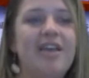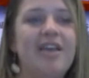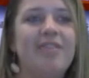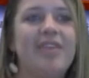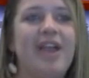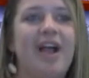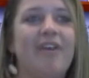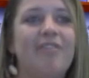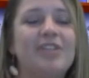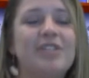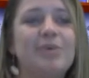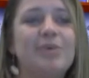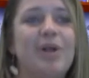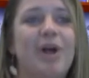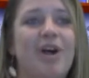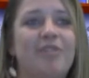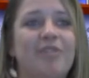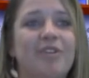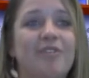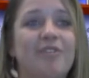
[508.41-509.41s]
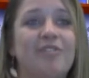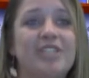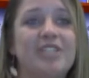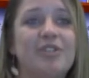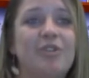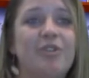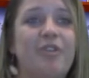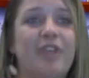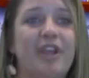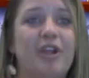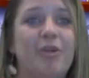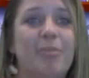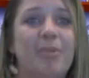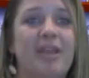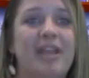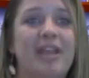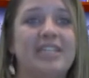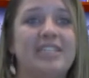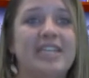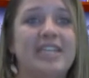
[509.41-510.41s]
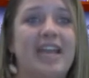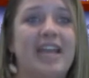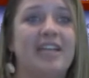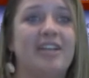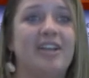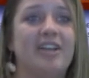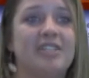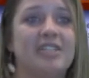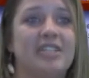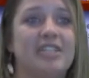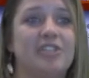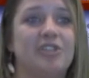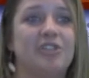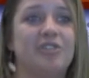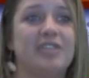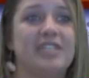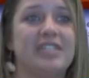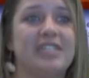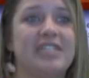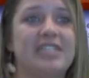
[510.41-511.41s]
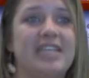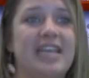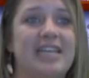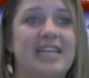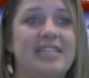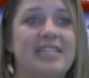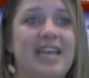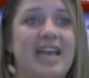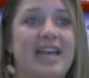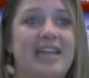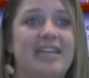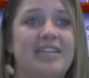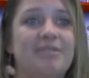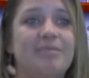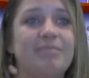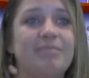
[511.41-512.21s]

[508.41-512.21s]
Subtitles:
The office would offer physical therapy and diagnostic services, Case added.